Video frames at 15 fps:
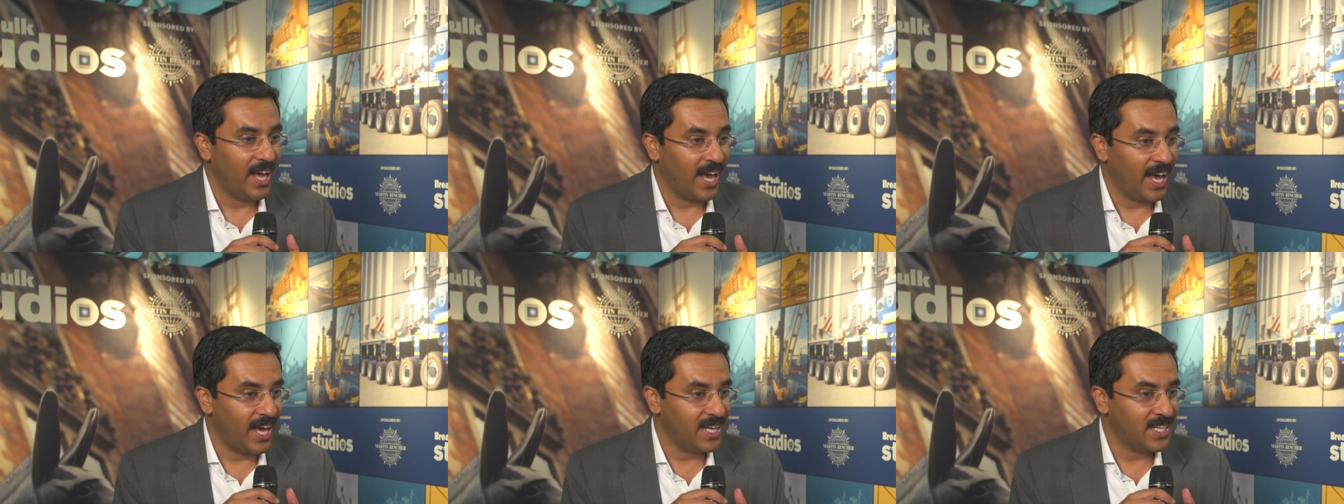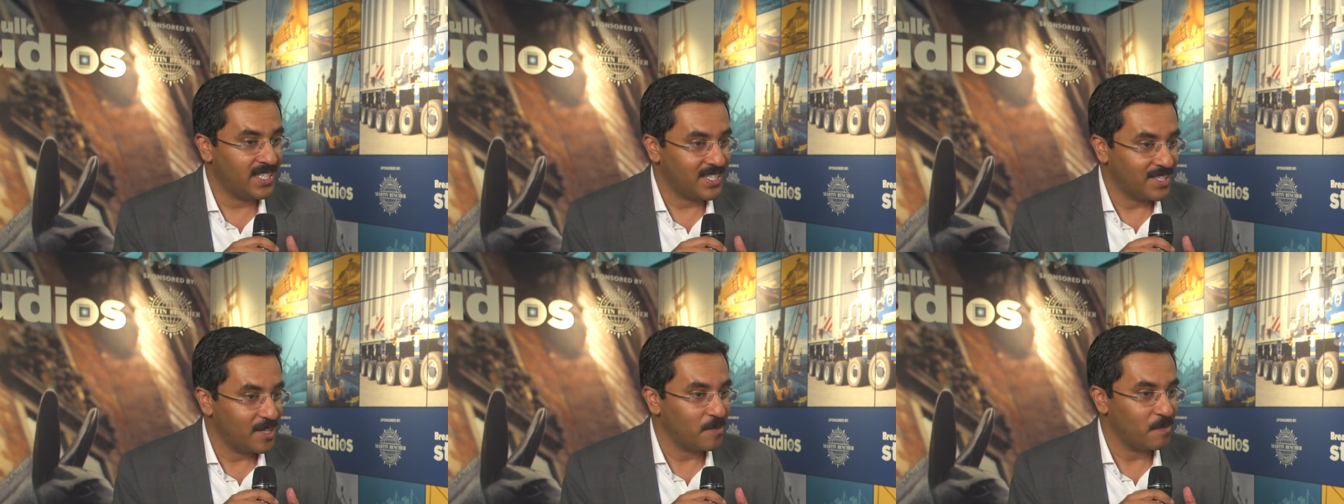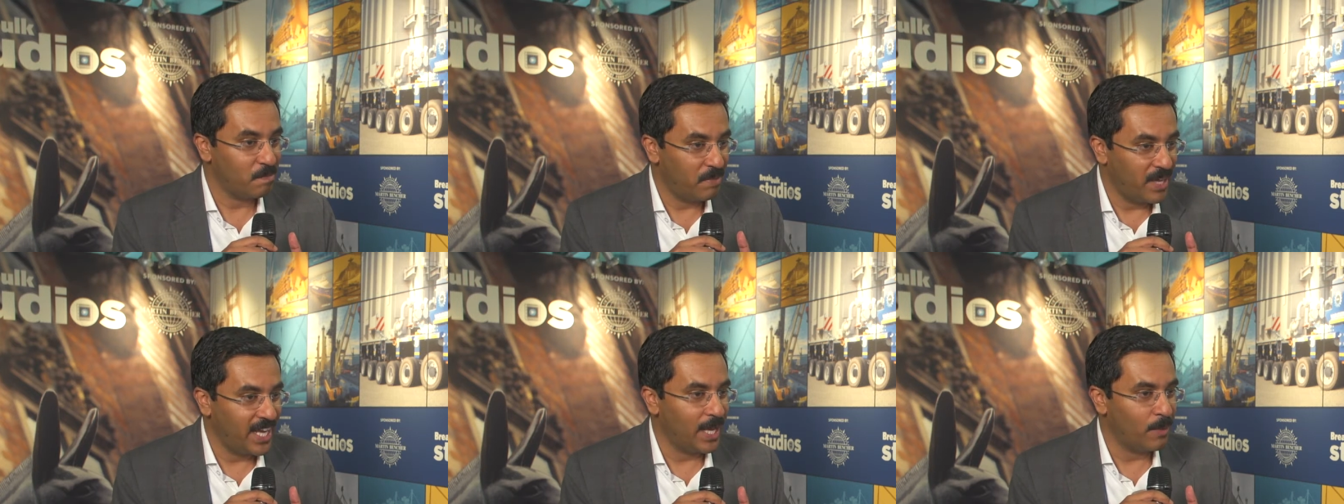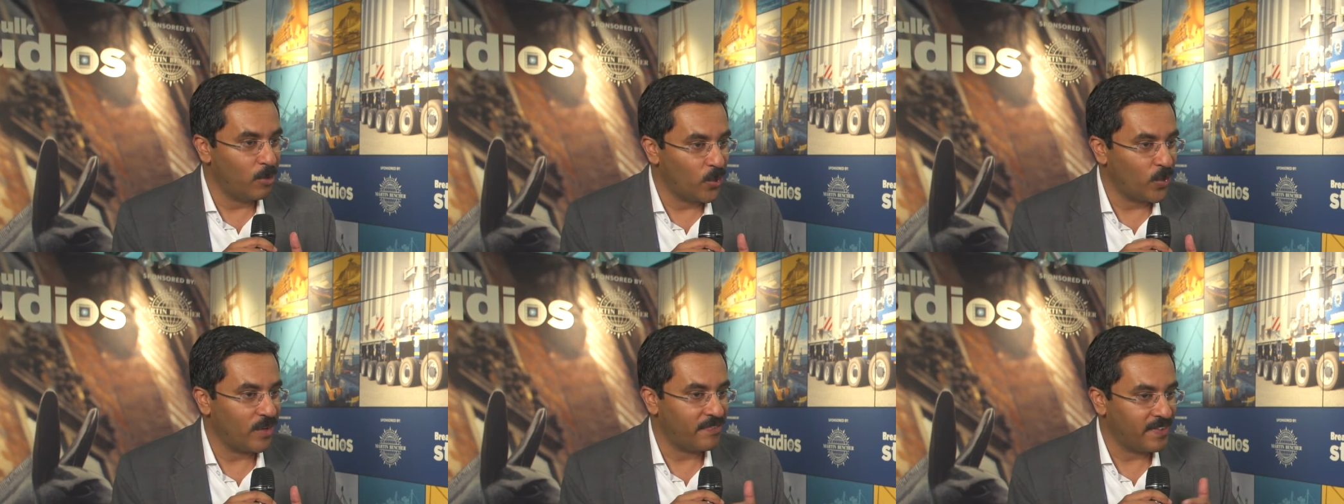and being
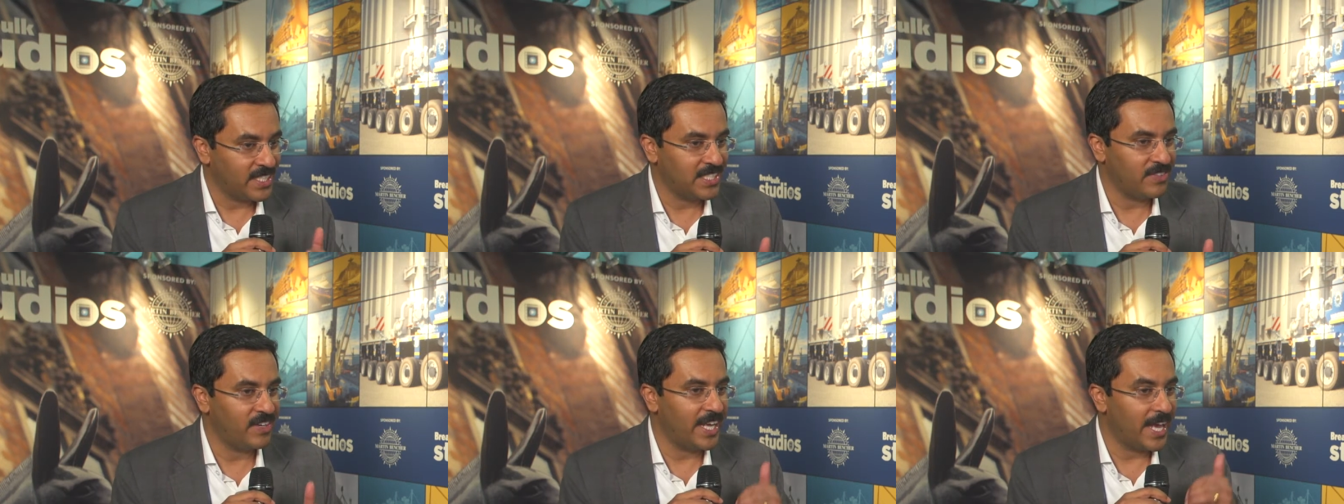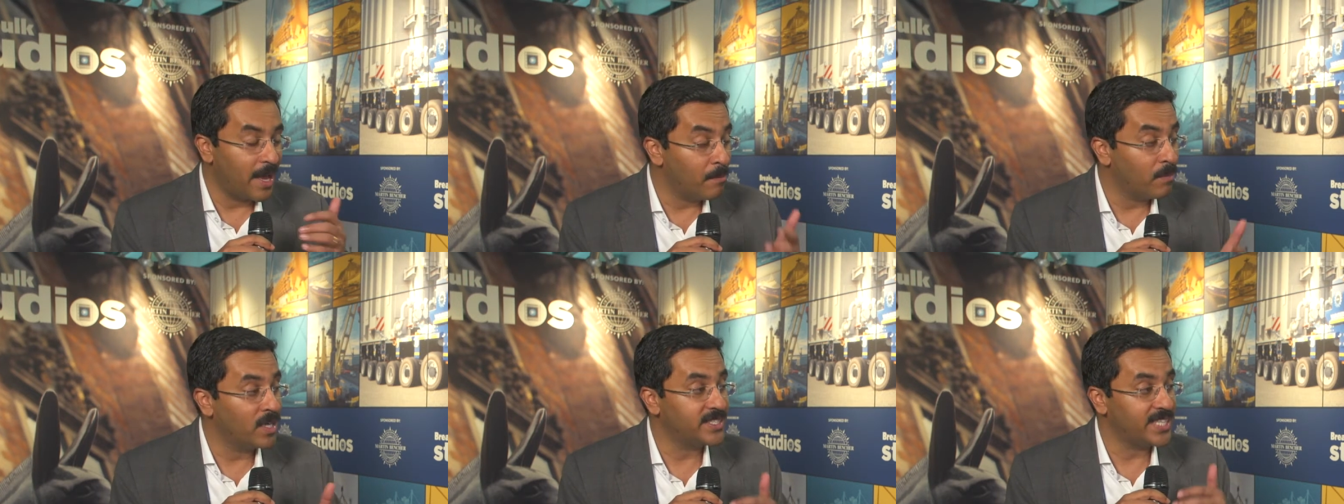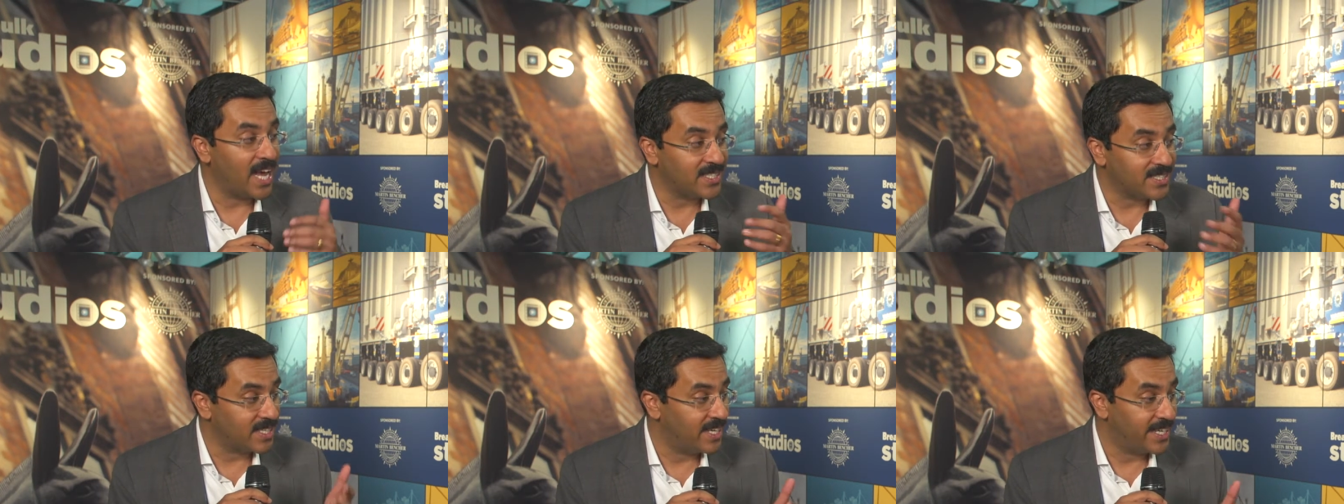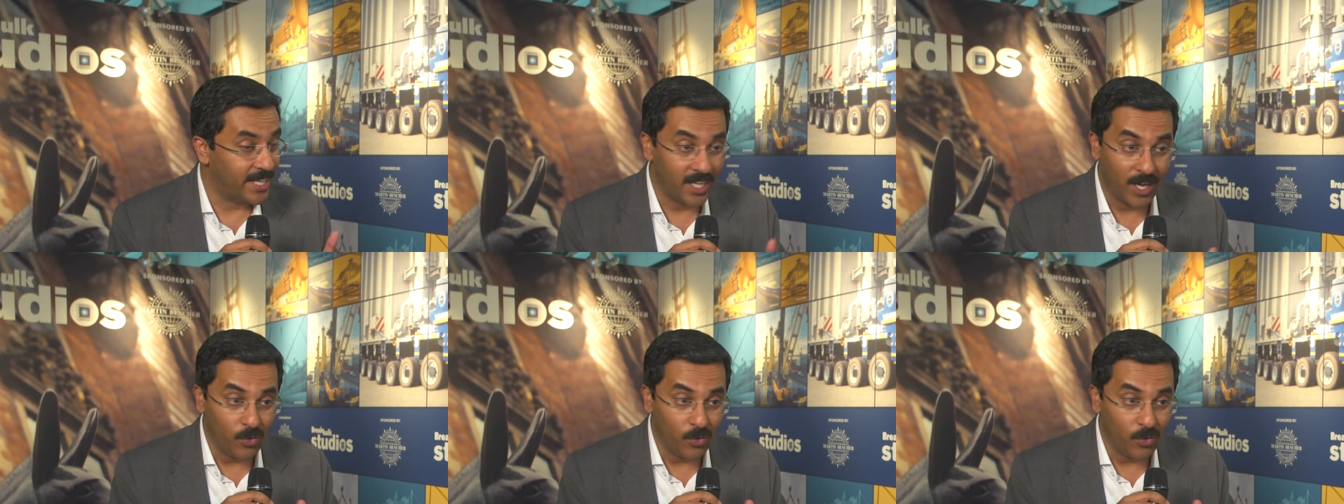able to effectively emerge as the leader.